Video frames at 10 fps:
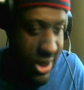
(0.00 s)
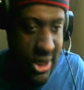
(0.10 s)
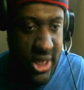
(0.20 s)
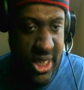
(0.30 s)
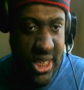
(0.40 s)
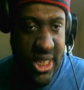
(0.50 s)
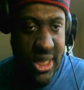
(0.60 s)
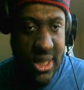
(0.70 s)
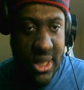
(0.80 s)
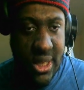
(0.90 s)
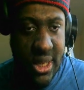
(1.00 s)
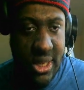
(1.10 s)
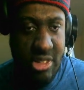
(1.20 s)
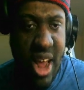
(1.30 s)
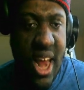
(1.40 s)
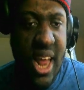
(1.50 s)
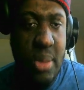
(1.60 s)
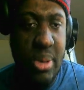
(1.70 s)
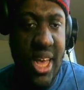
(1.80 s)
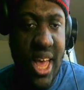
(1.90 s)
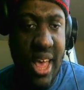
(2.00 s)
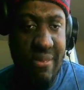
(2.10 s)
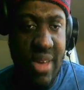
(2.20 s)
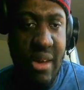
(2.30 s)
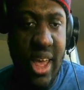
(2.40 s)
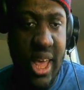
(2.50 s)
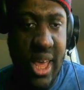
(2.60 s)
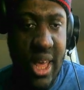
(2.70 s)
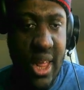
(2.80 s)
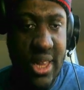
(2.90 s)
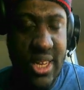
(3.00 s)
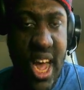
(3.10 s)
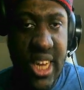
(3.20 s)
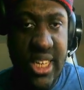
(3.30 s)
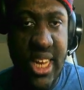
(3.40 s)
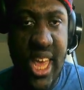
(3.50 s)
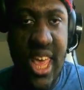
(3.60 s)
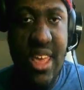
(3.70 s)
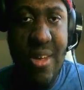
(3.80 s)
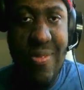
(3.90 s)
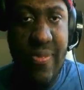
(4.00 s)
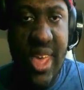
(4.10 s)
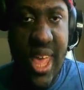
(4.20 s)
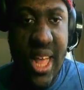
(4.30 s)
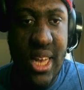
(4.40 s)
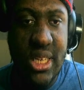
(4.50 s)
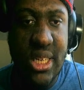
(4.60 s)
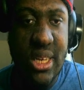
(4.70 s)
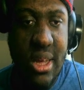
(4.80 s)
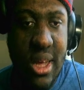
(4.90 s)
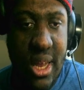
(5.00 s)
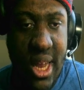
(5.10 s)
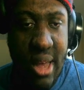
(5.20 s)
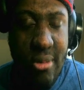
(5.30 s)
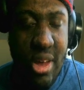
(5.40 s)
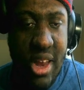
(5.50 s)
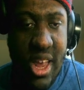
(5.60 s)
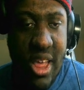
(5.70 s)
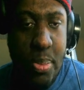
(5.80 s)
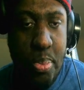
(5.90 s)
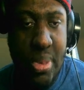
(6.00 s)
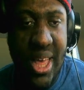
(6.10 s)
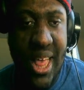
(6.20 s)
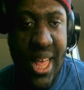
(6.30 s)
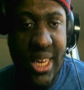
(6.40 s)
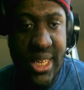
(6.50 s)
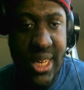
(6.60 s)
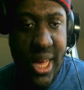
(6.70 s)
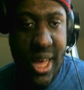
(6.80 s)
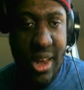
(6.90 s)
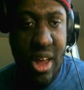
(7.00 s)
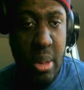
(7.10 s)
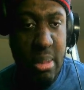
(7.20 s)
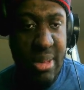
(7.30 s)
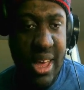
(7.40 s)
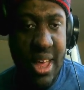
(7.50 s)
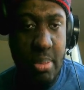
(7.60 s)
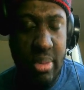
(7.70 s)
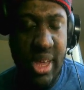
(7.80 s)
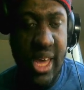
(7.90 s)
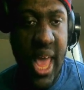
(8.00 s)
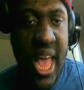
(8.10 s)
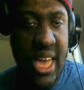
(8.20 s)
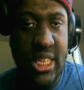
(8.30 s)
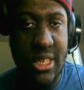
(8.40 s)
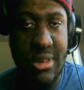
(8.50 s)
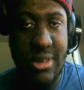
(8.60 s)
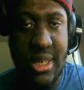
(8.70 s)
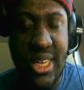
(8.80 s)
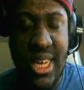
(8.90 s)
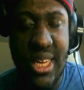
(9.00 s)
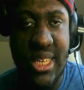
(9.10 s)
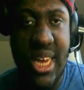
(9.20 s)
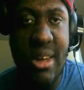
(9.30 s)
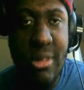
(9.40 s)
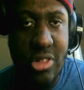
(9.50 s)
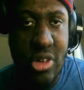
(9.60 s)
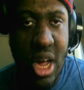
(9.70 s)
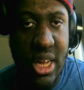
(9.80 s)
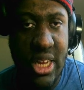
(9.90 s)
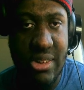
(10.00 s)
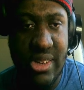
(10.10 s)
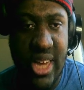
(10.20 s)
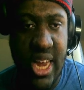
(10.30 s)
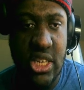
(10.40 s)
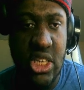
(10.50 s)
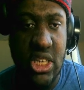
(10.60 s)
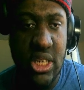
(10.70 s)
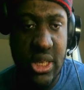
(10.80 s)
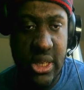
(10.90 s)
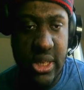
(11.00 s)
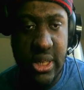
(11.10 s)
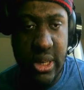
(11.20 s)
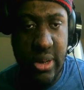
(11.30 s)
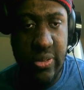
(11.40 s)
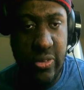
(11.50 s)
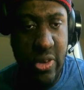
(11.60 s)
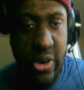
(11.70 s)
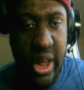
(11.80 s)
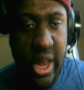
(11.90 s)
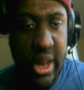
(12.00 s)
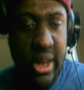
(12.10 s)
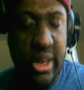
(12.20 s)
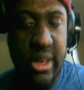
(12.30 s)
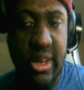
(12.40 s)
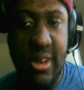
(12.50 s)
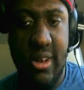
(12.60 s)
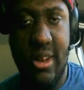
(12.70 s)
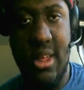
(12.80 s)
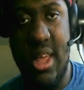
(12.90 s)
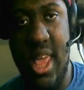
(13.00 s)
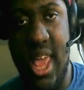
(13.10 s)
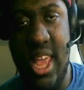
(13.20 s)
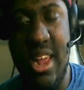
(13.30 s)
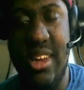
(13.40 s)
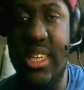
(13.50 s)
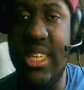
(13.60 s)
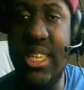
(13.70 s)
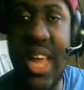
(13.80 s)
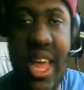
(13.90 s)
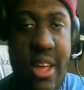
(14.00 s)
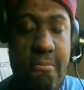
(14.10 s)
just try not to be a very toxic heel fans like one of them because they'll be complete assholes because they will draw your attention for it. And it is like